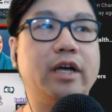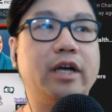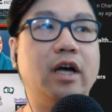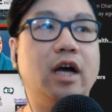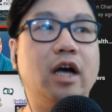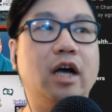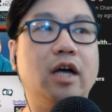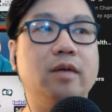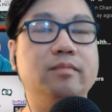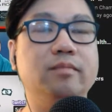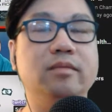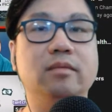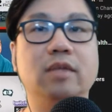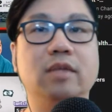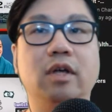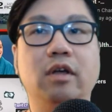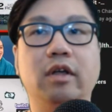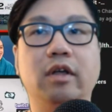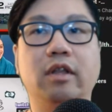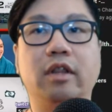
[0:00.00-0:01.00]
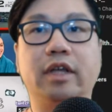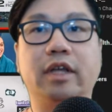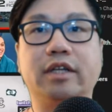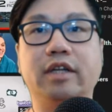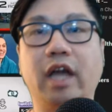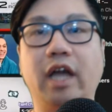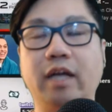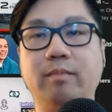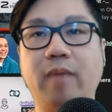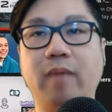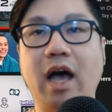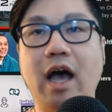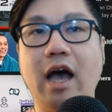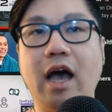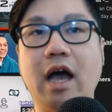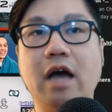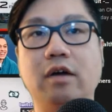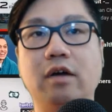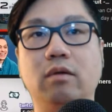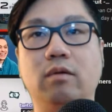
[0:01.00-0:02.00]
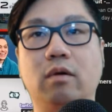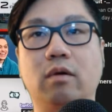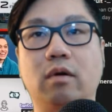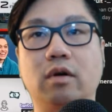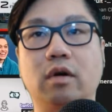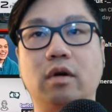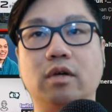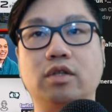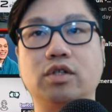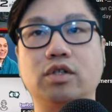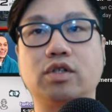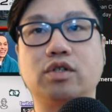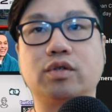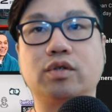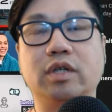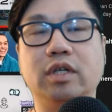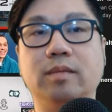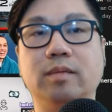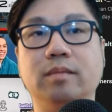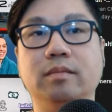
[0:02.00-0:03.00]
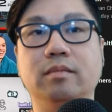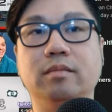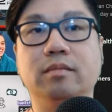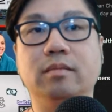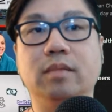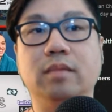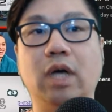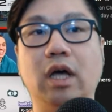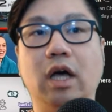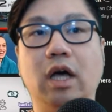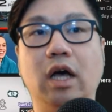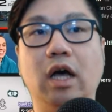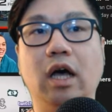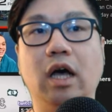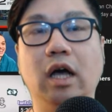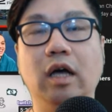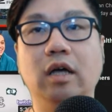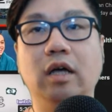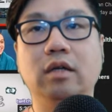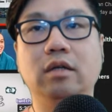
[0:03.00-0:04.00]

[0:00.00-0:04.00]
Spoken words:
Nightbot or Streamlabs